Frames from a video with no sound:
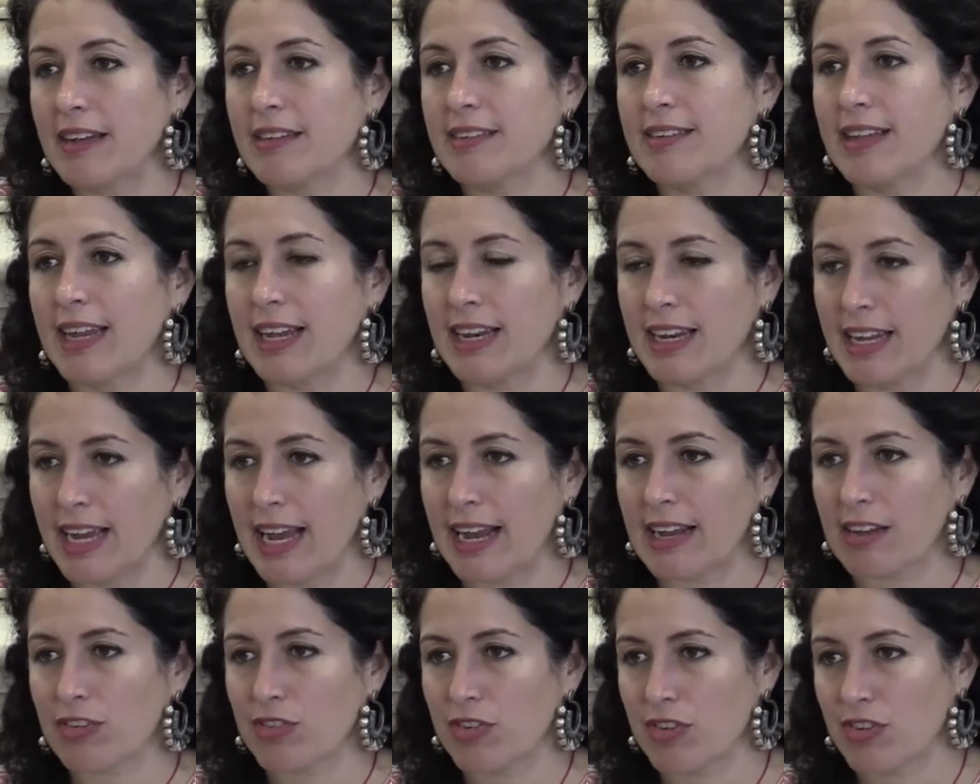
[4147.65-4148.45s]
daily
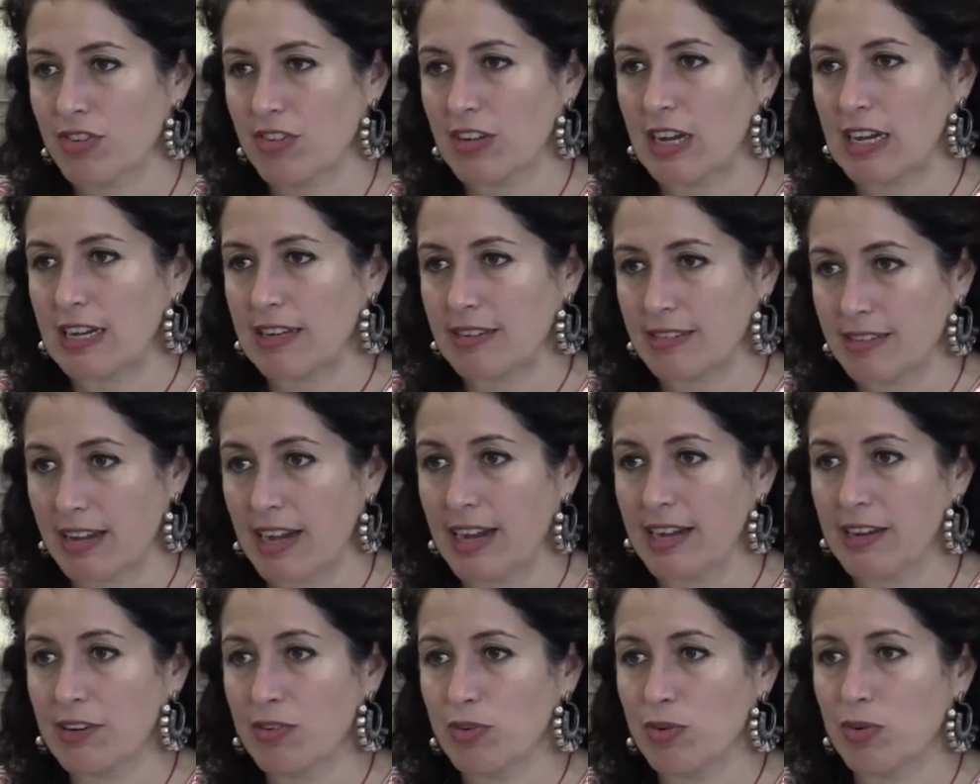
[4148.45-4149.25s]
exercise
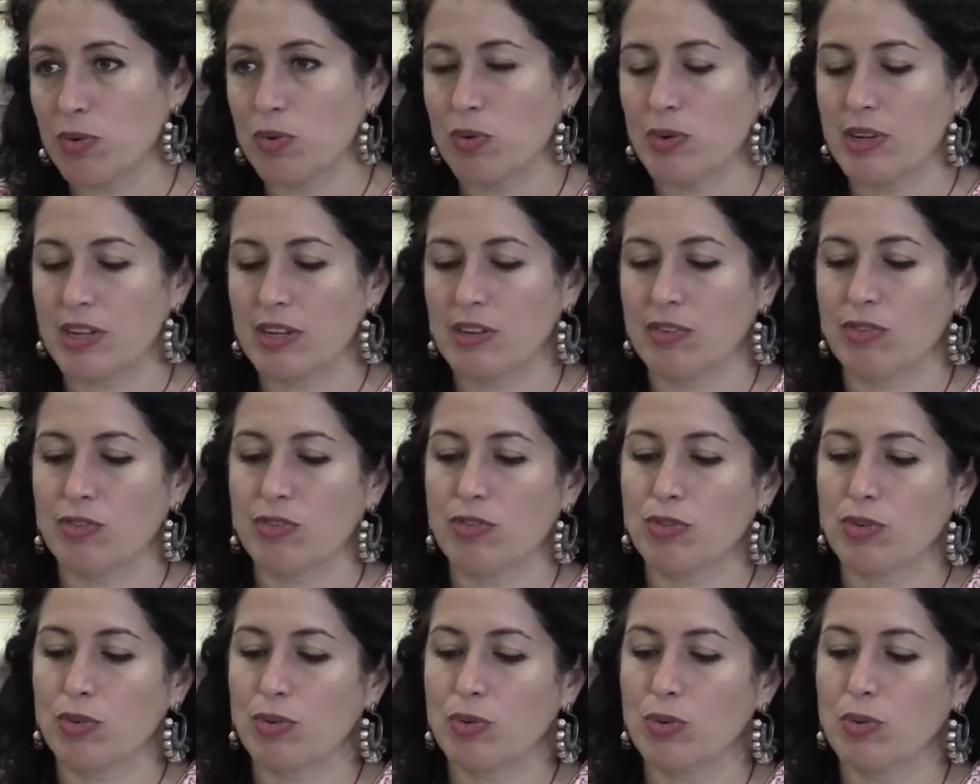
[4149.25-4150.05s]
I do
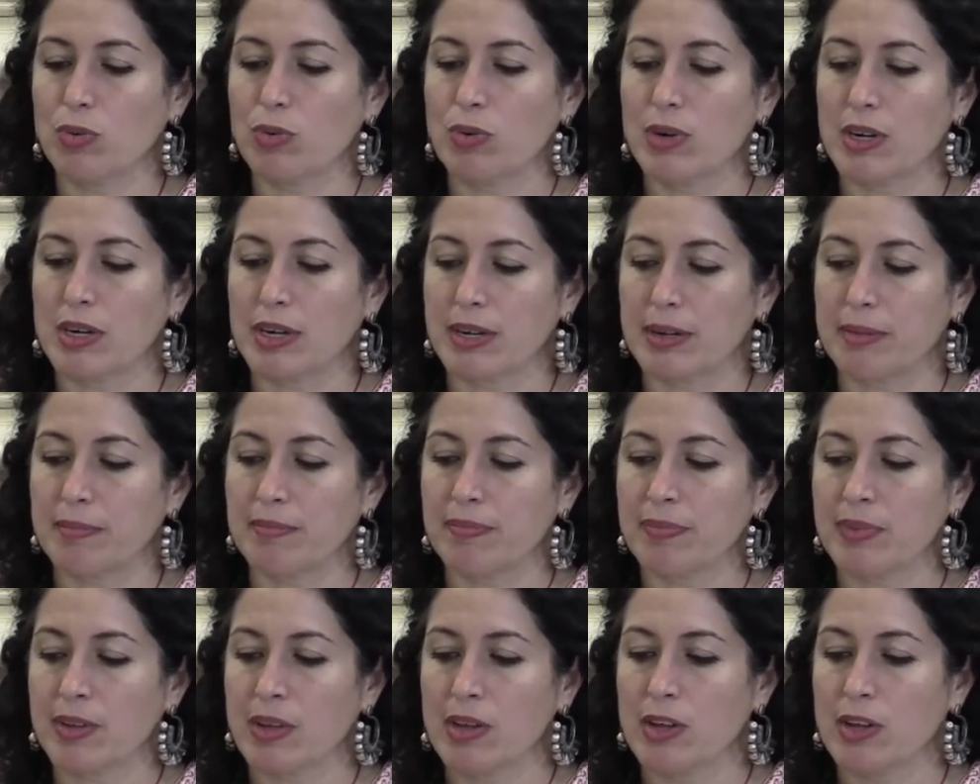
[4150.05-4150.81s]
is to um,